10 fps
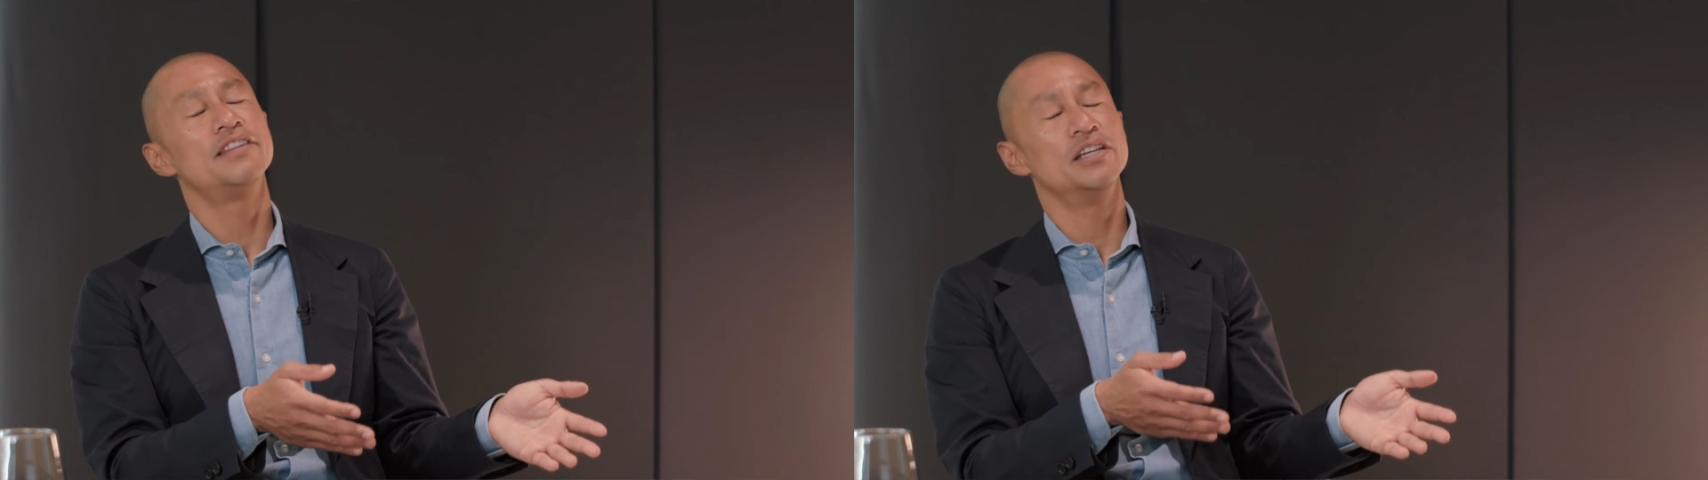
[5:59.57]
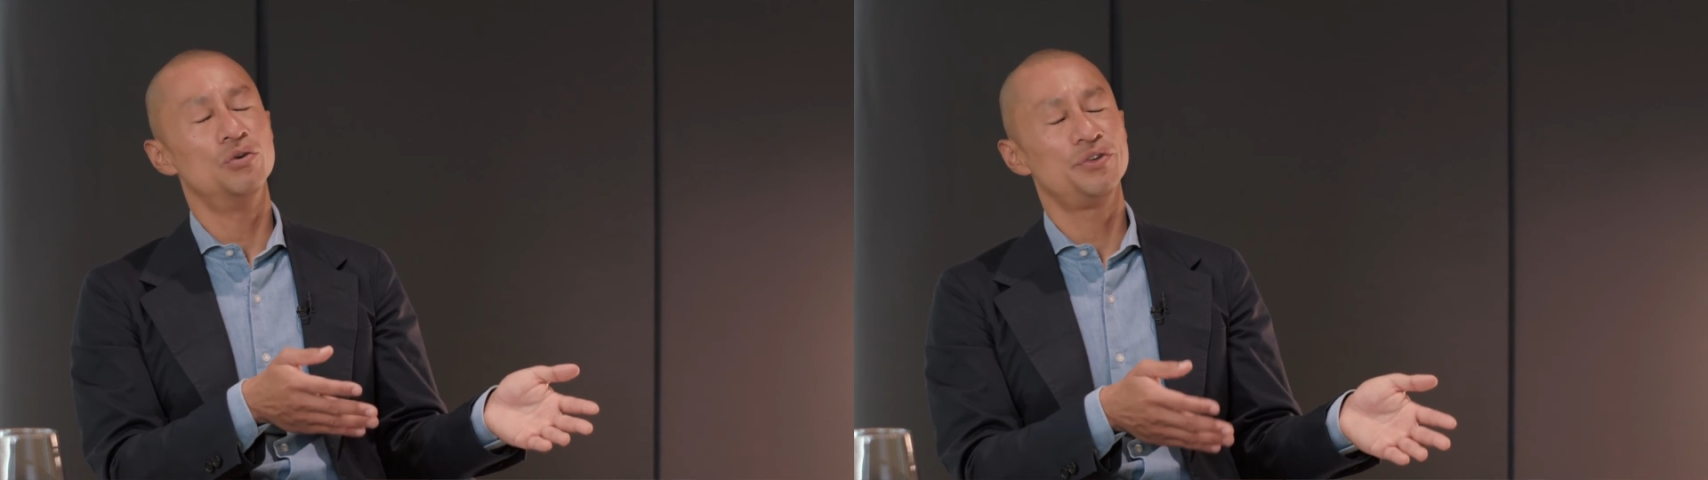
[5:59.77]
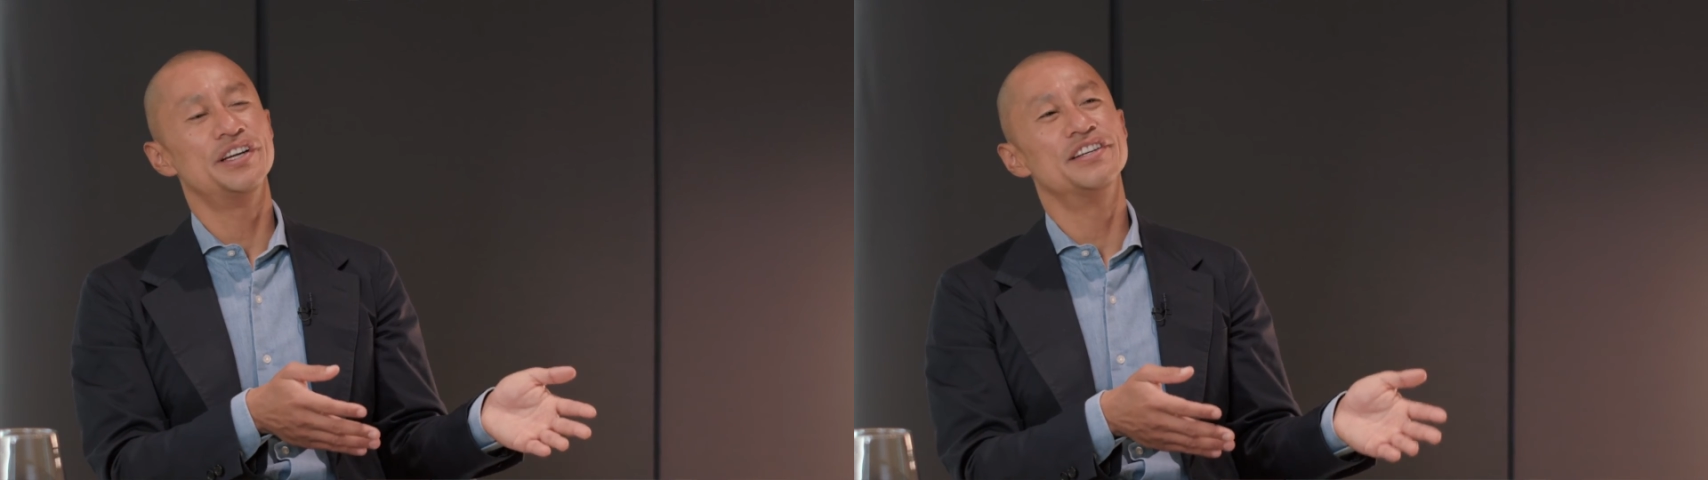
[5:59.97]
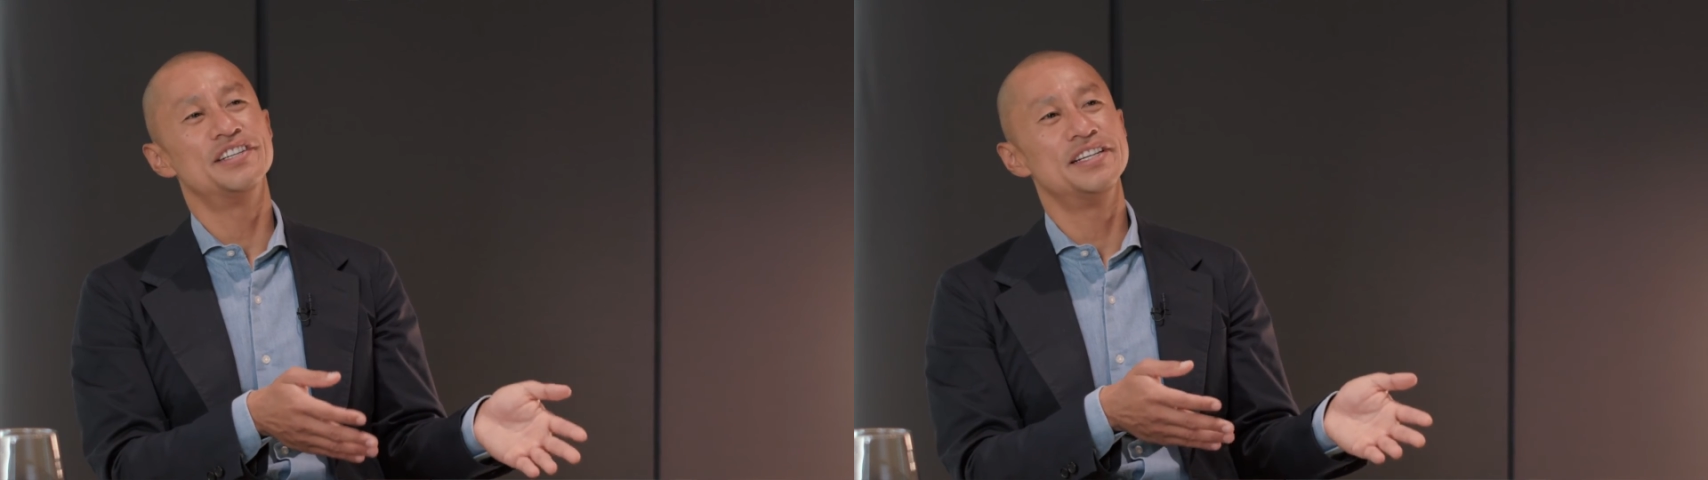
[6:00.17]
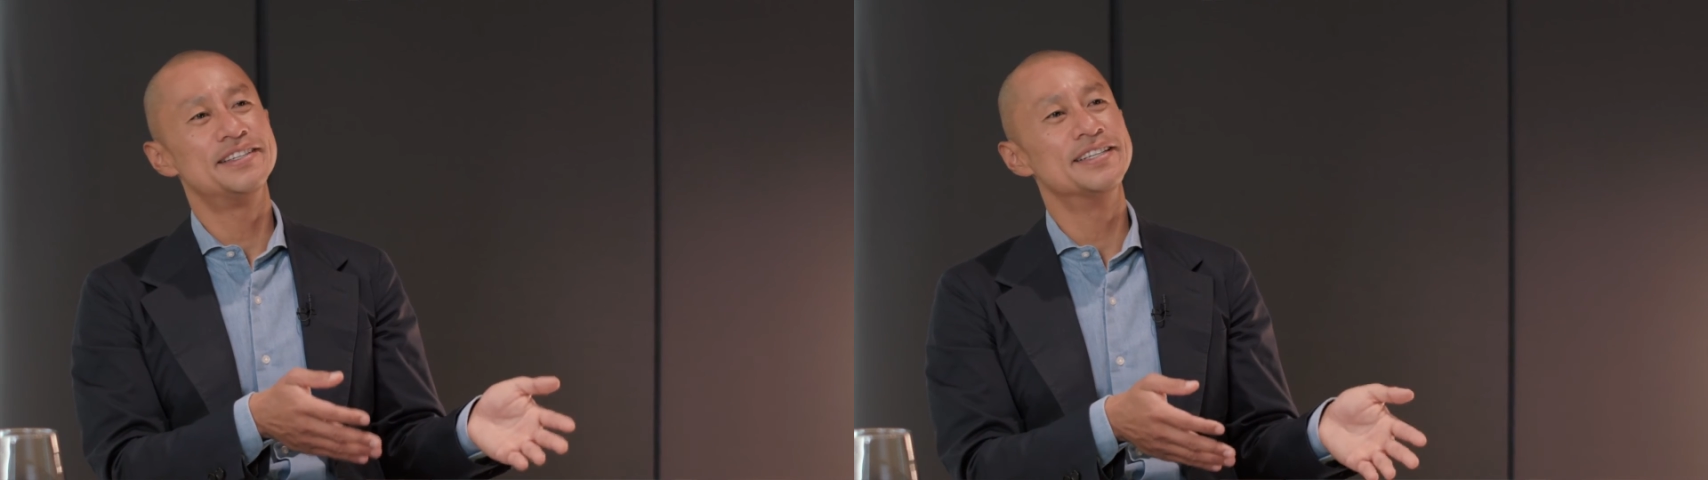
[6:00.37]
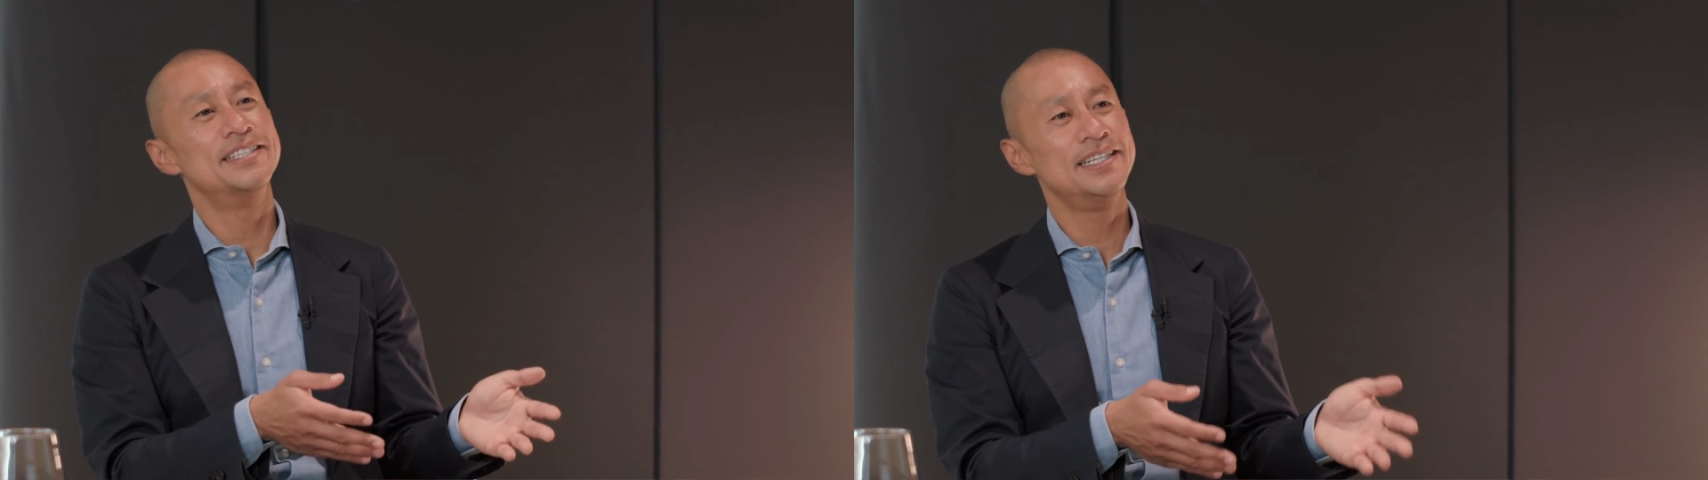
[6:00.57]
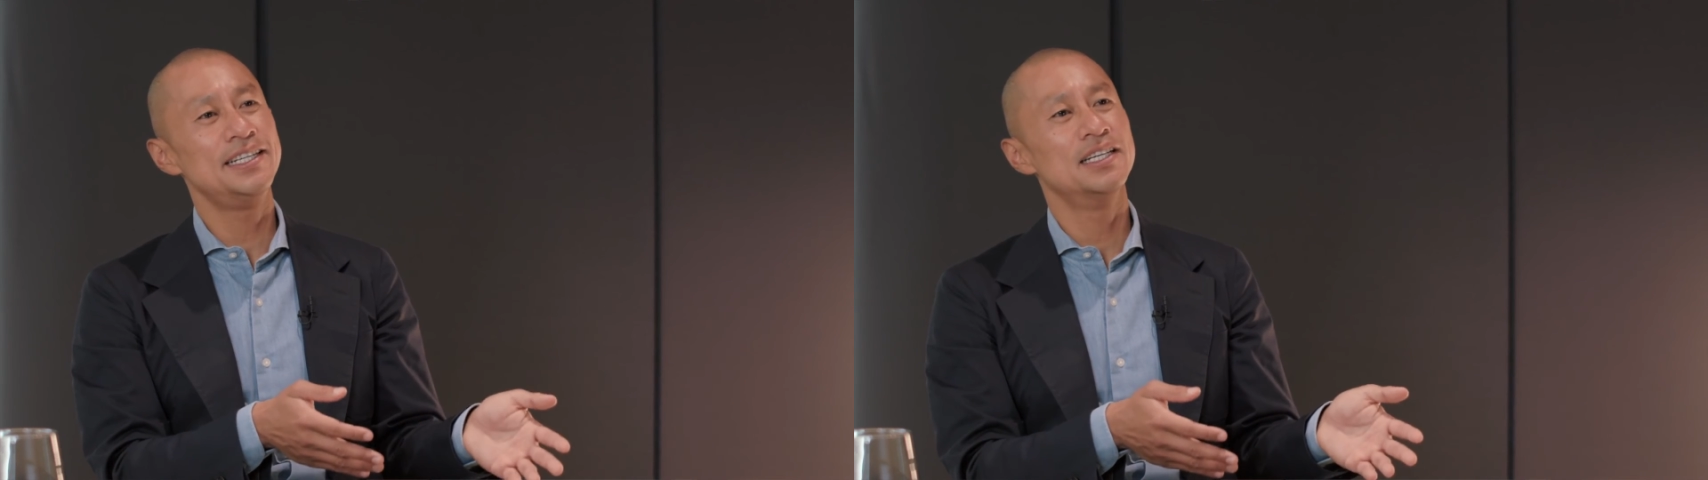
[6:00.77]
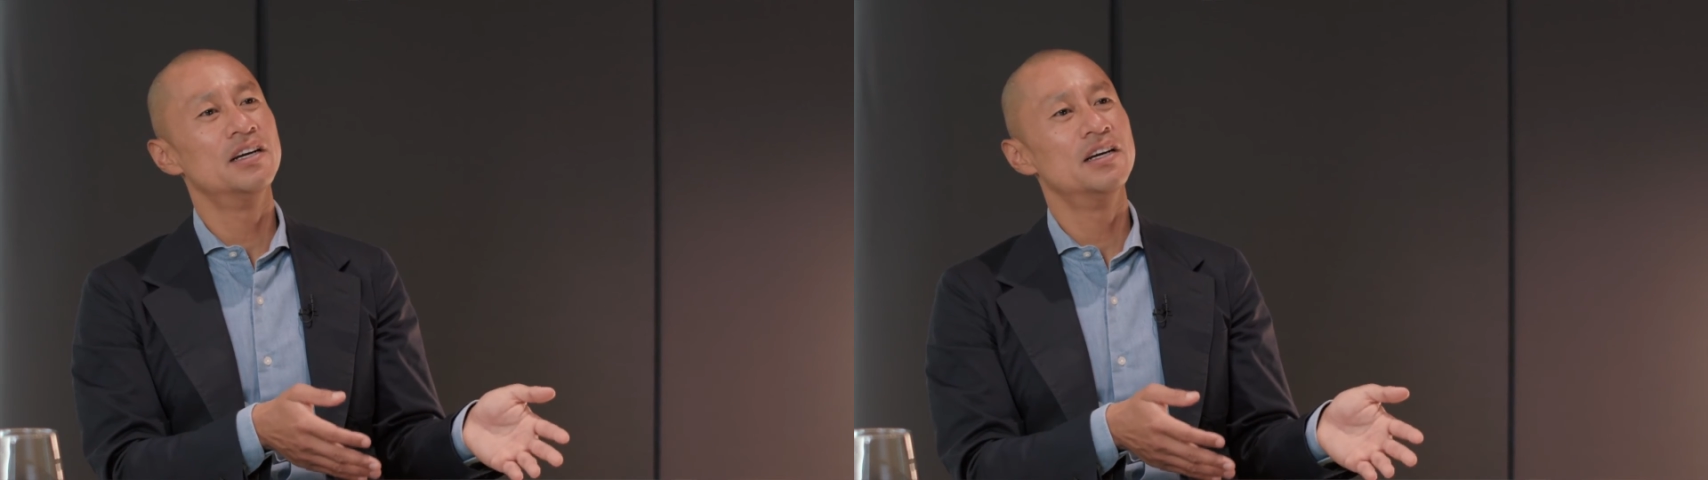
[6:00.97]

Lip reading: the authenticity